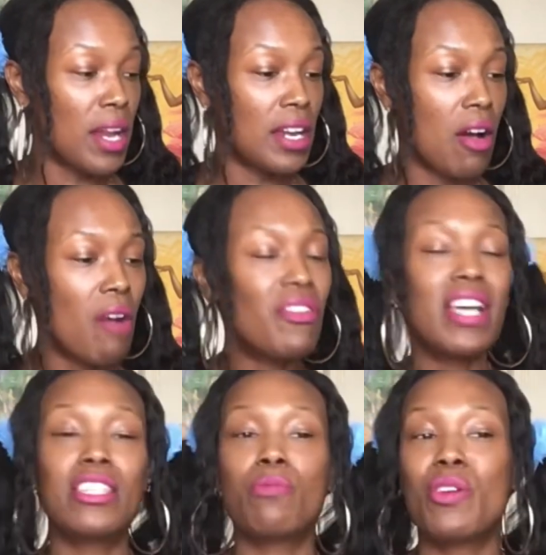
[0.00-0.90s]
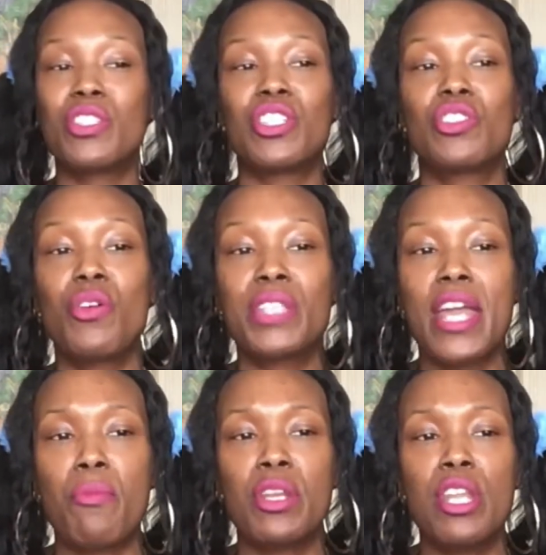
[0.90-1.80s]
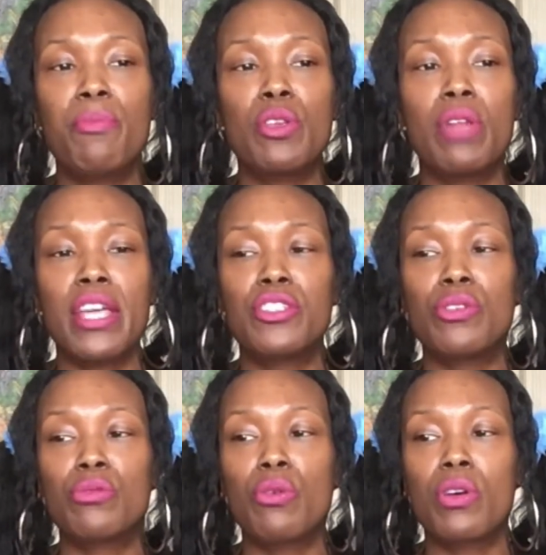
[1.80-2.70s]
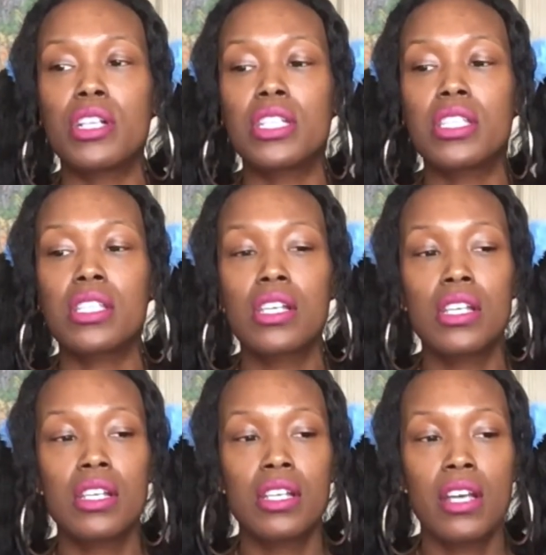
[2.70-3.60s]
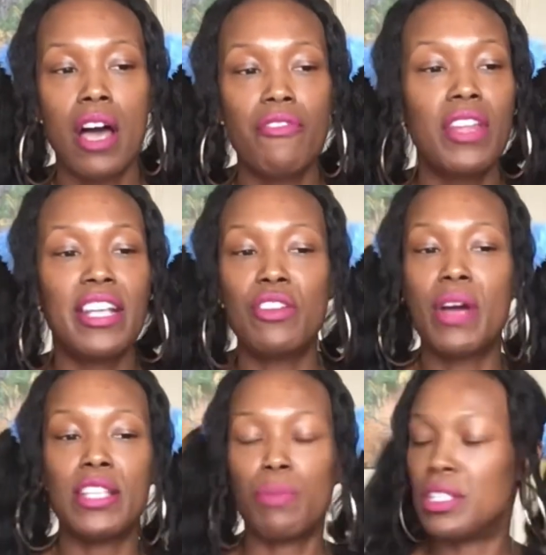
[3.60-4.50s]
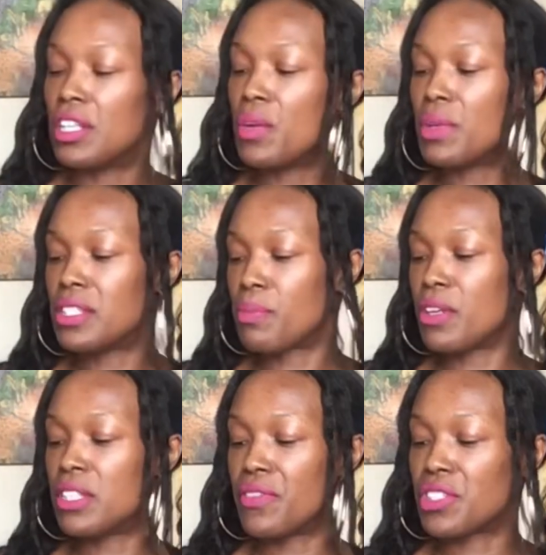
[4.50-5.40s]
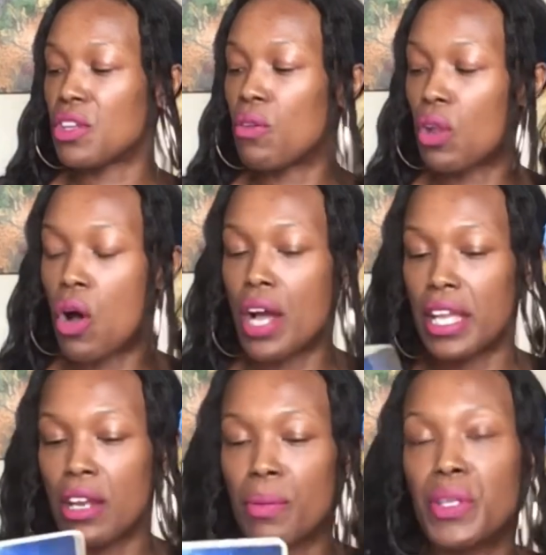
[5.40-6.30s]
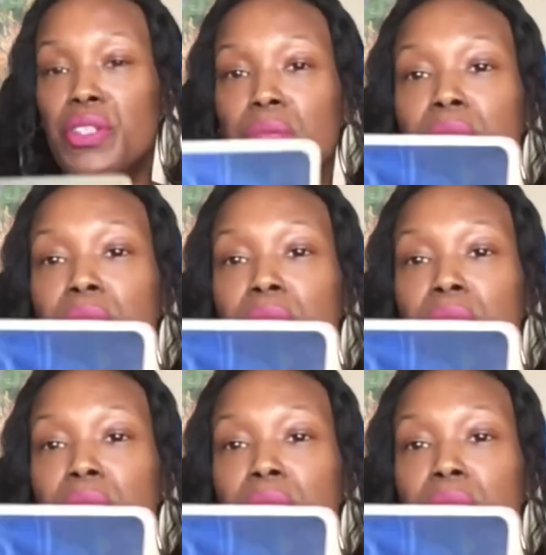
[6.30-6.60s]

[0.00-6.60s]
now, I feel like this person just knows how to manipulate you, Taurus. I feel like you guys have been dealing with this person for so long here, but there's some